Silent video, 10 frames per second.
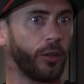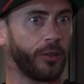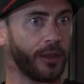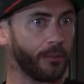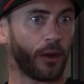
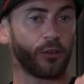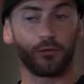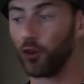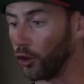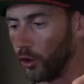the amount of
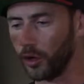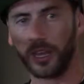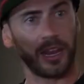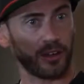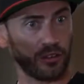neural
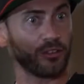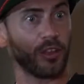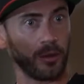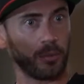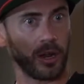connections
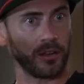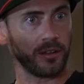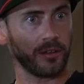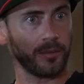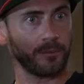in the brain,
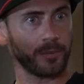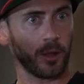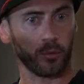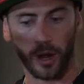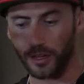
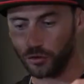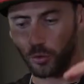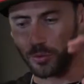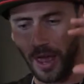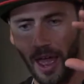right? So
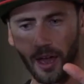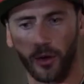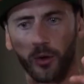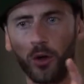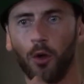
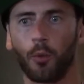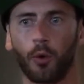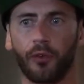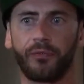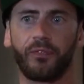now
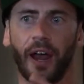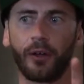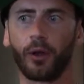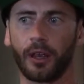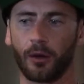we're
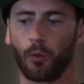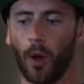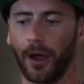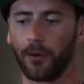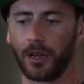firing and
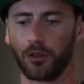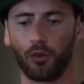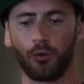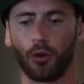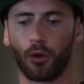wiring
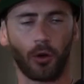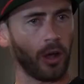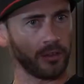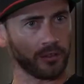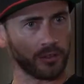new
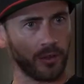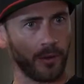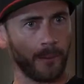neurons.